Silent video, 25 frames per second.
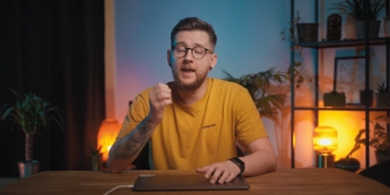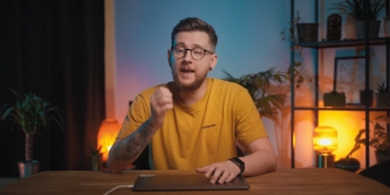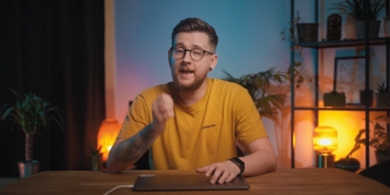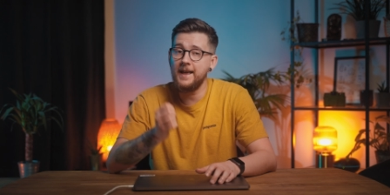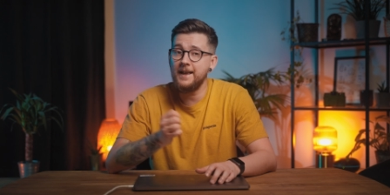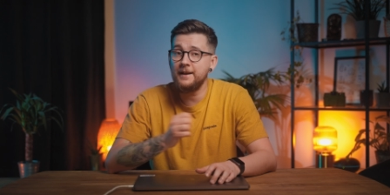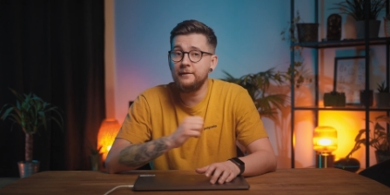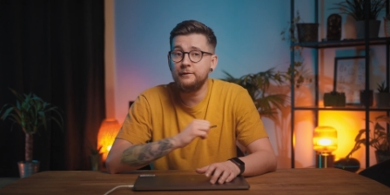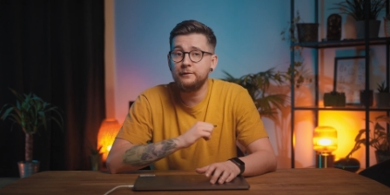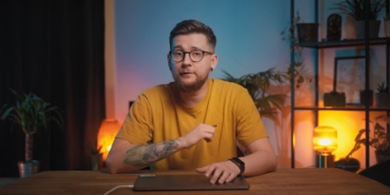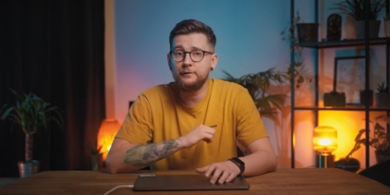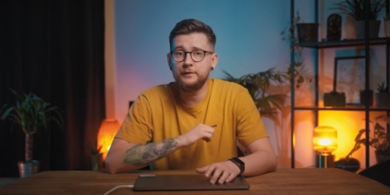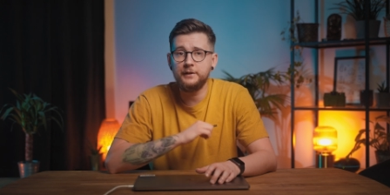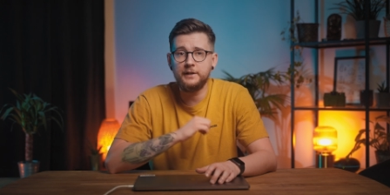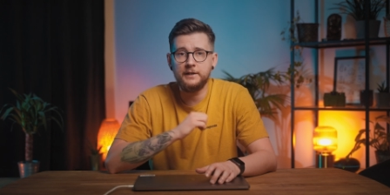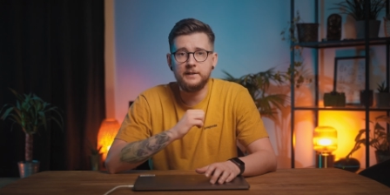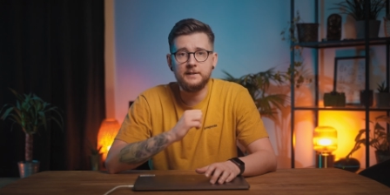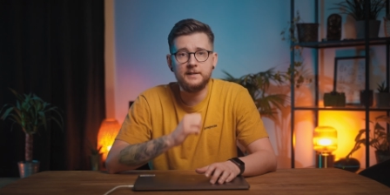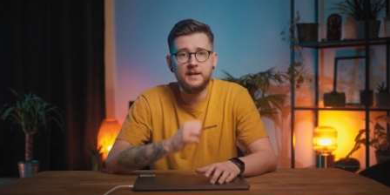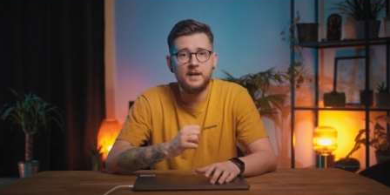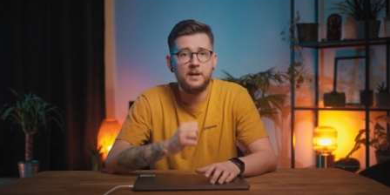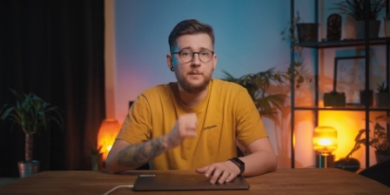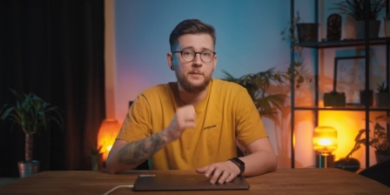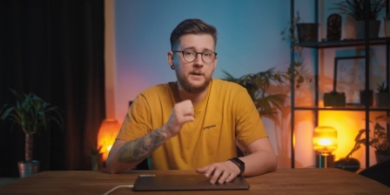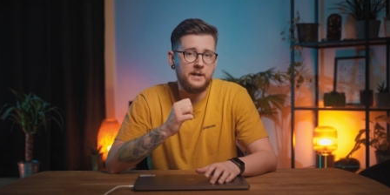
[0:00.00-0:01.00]
every
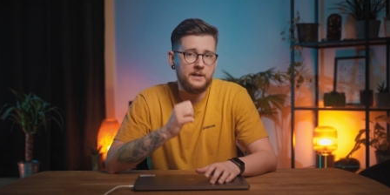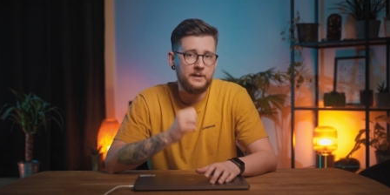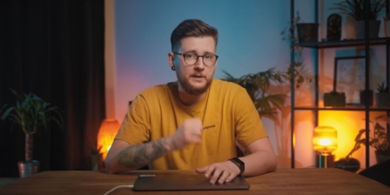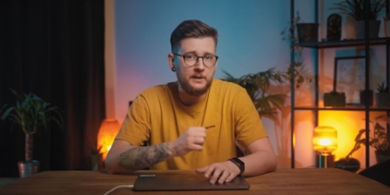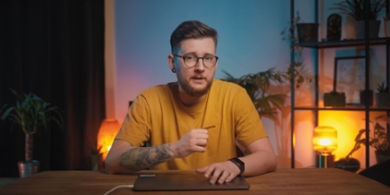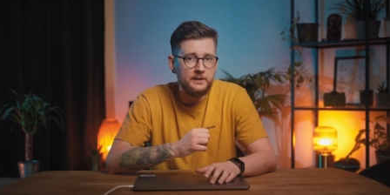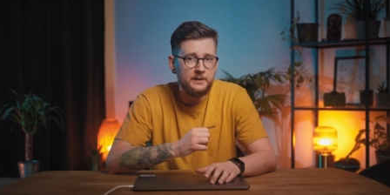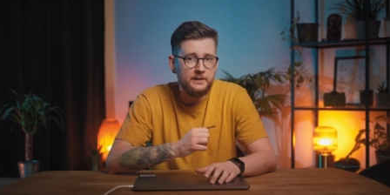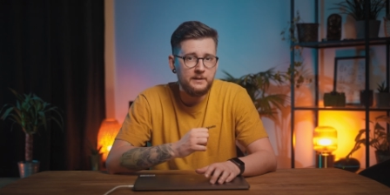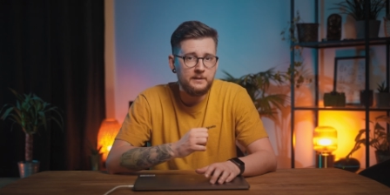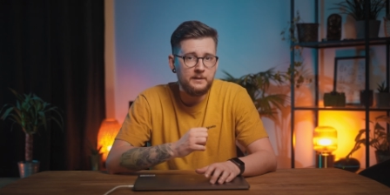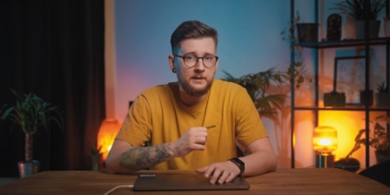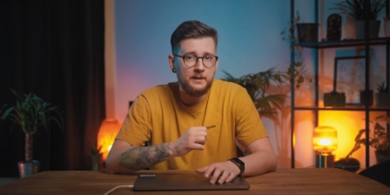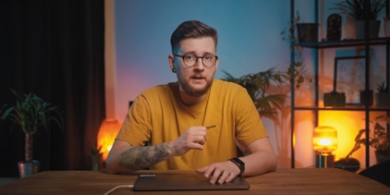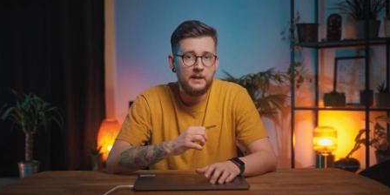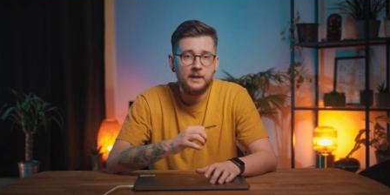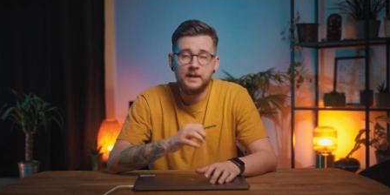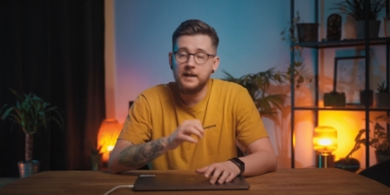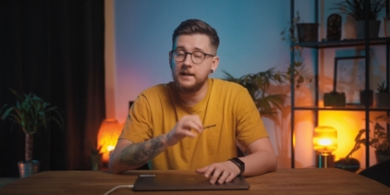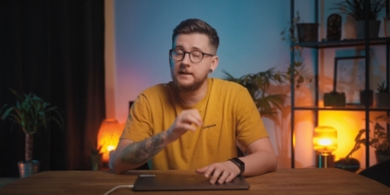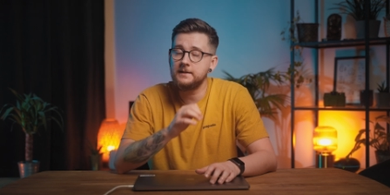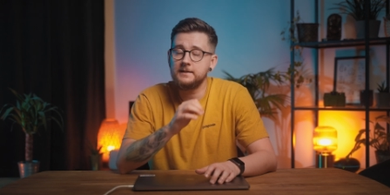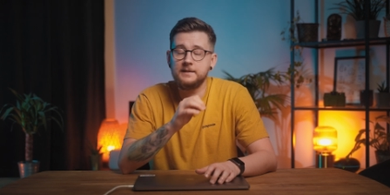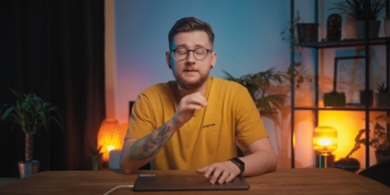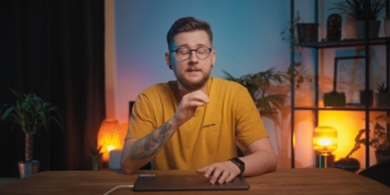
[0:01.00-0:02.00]
time I need it.
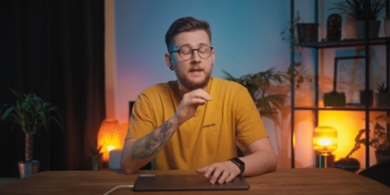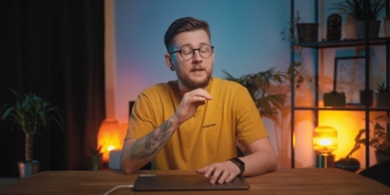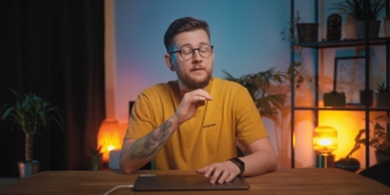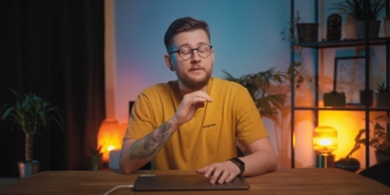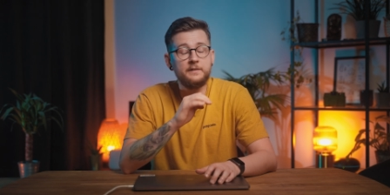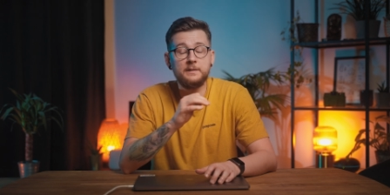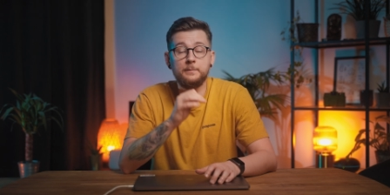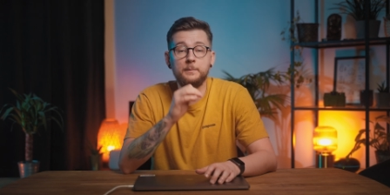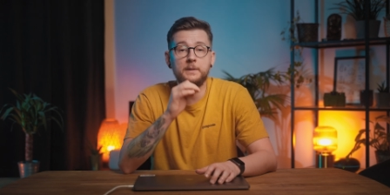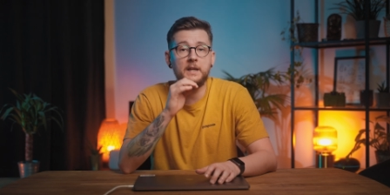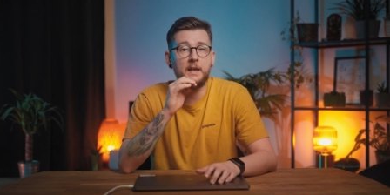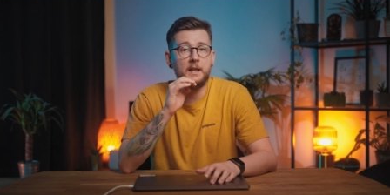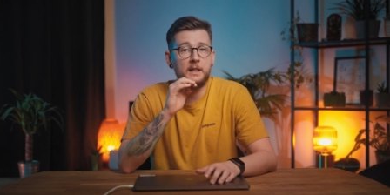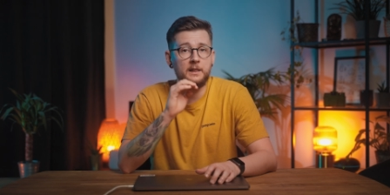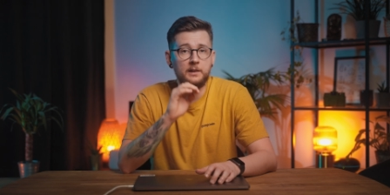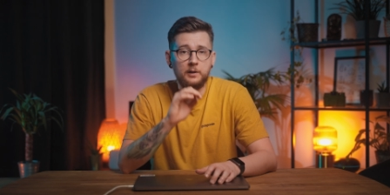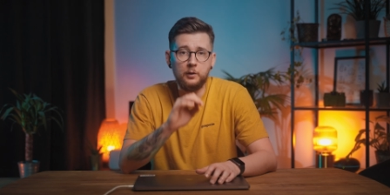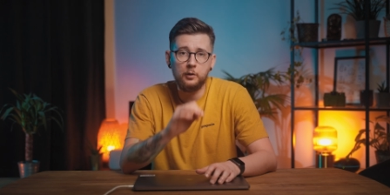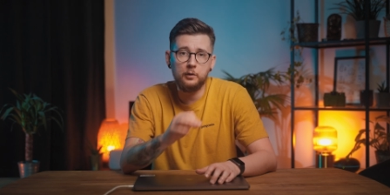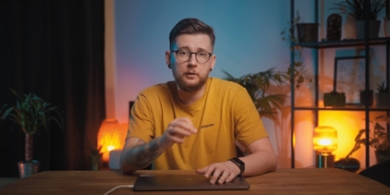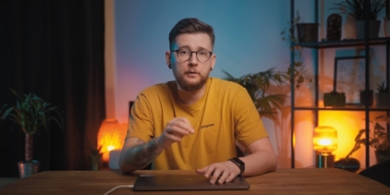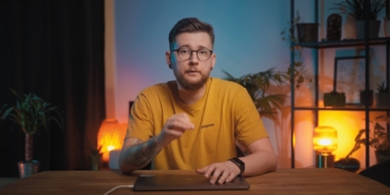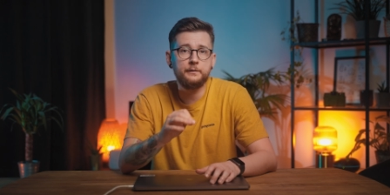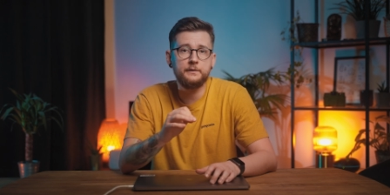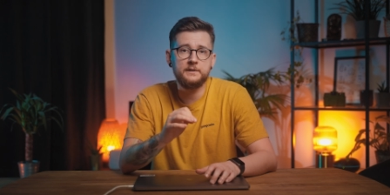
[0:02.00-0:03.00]
It saves me a
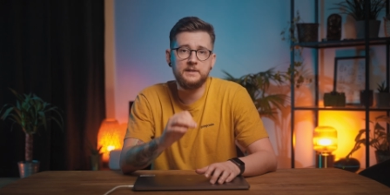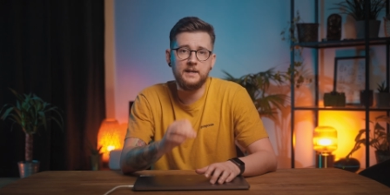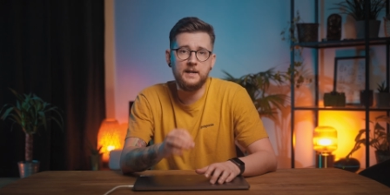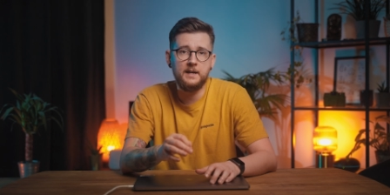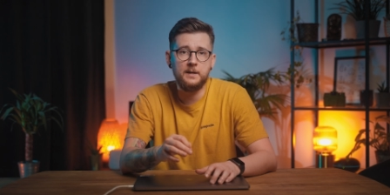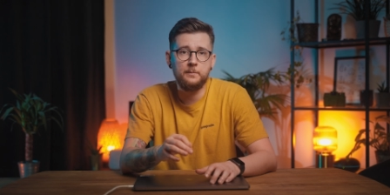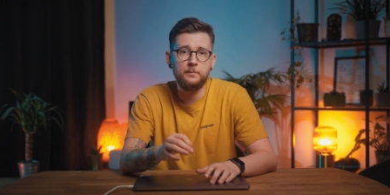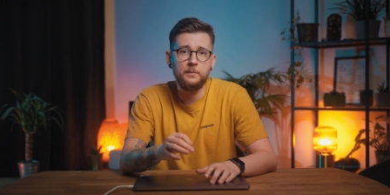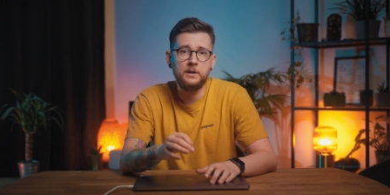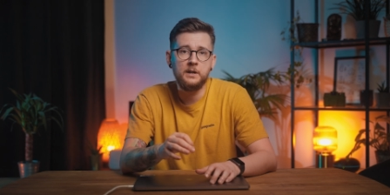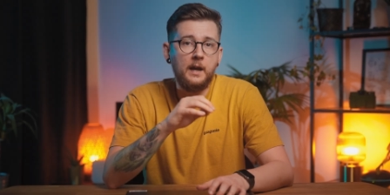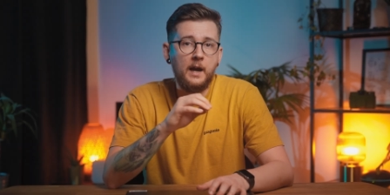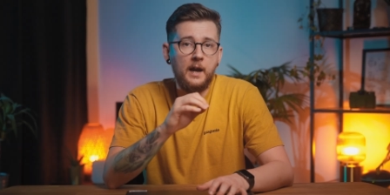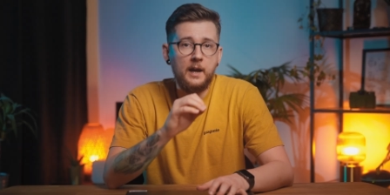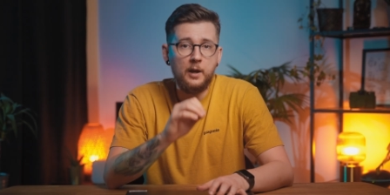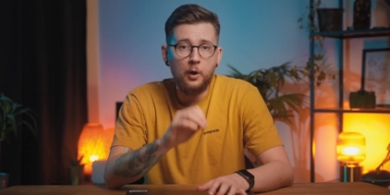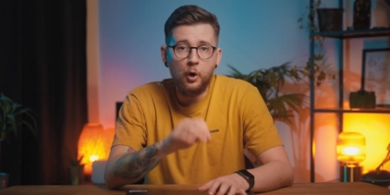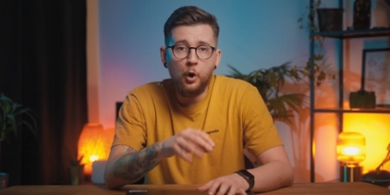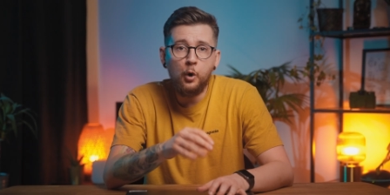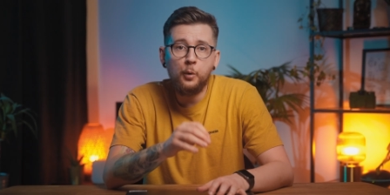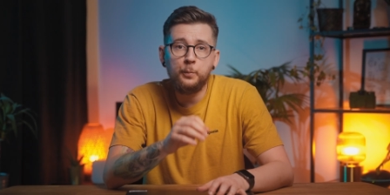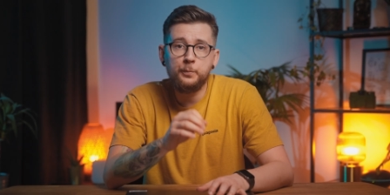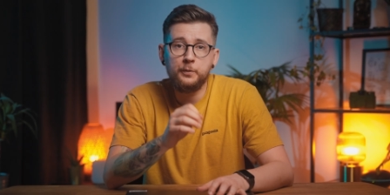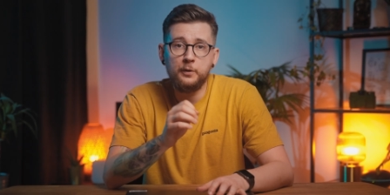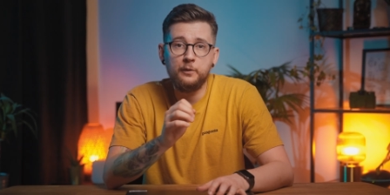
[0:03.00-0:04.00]
lot of time. I
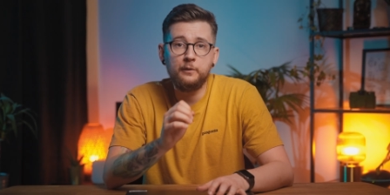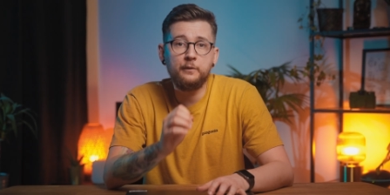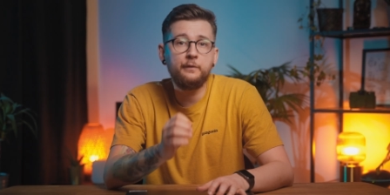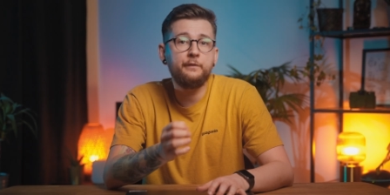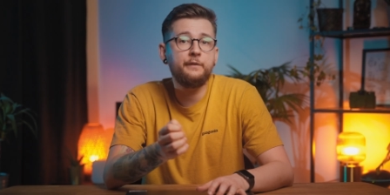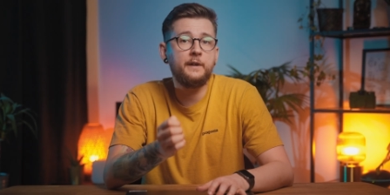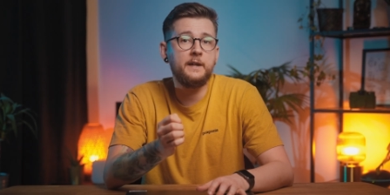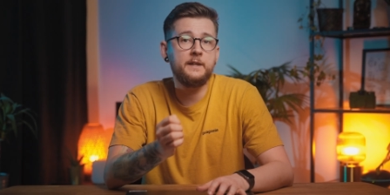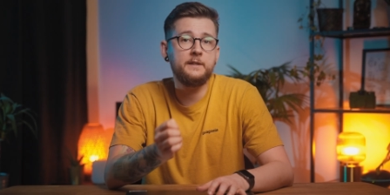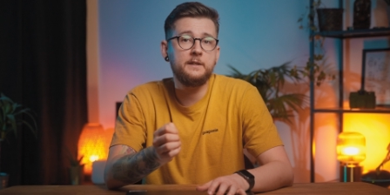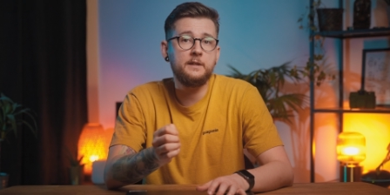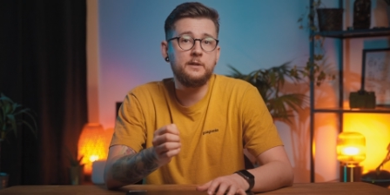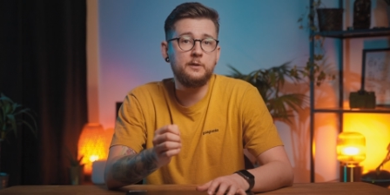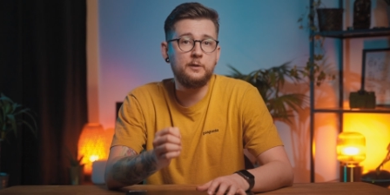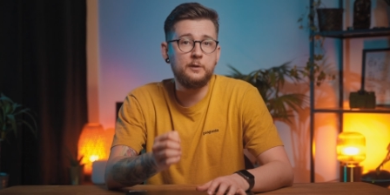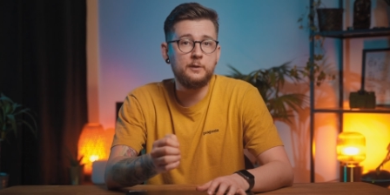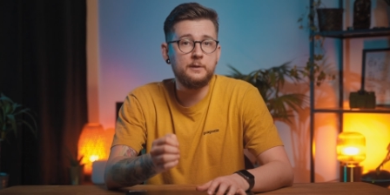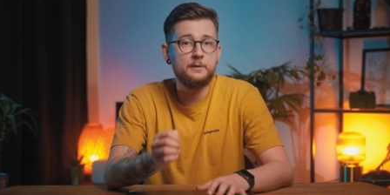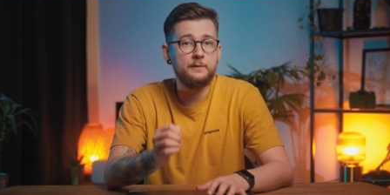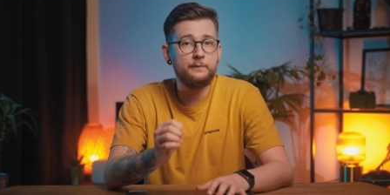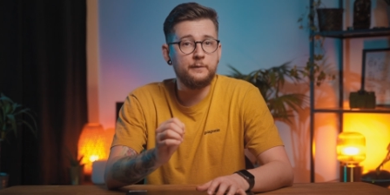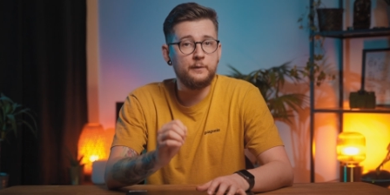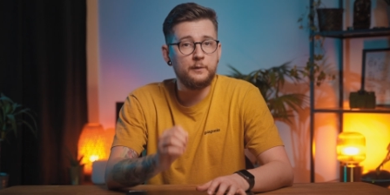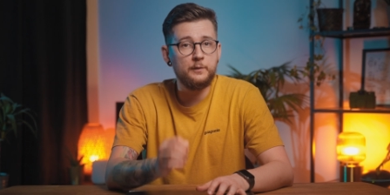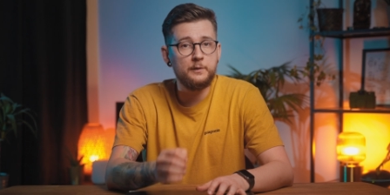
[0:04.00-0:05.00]
hope you'll find it
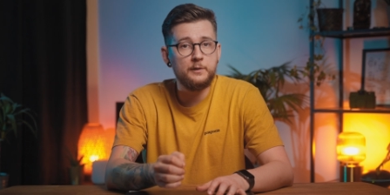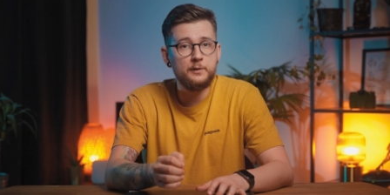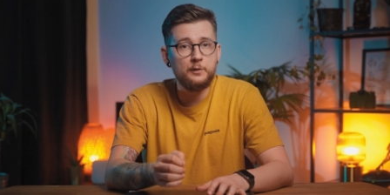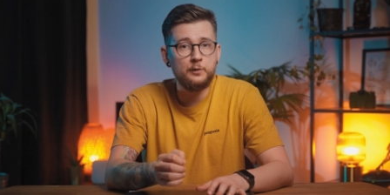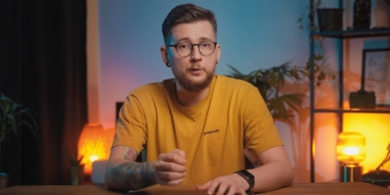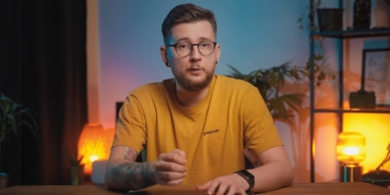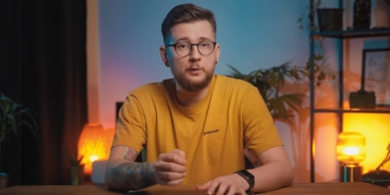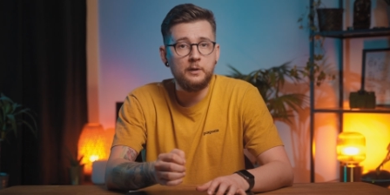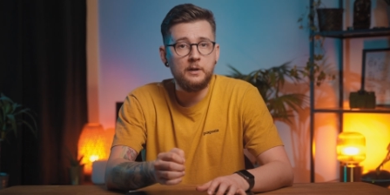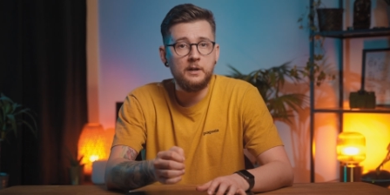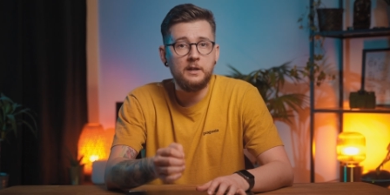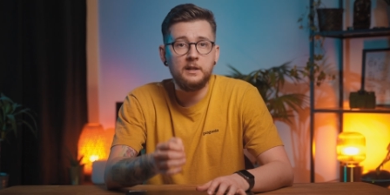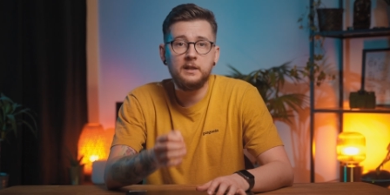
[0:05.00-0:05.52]
useful too.